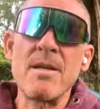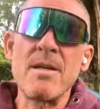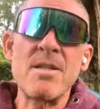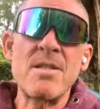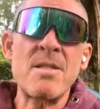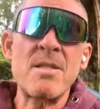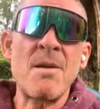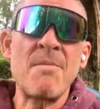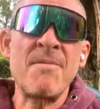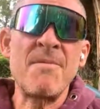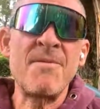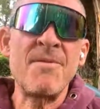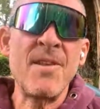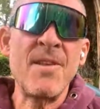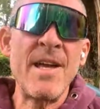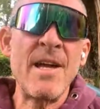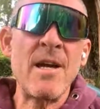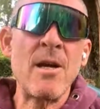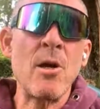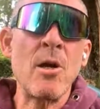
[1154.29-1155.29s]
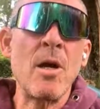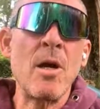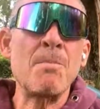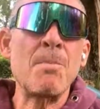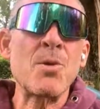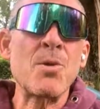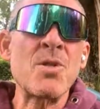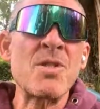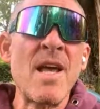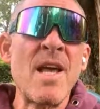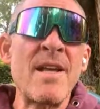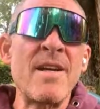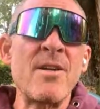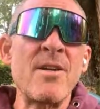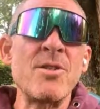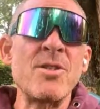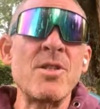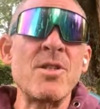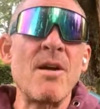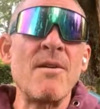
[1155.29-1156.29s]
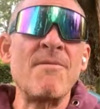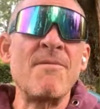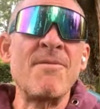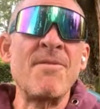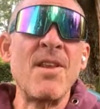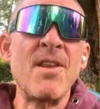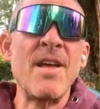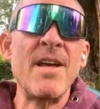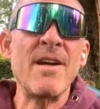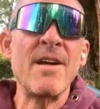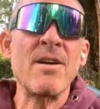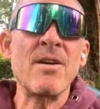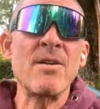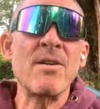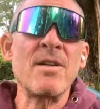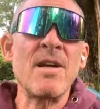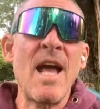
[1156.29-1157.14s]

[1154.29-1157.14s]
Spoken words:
some Flare, a percentage of Flare,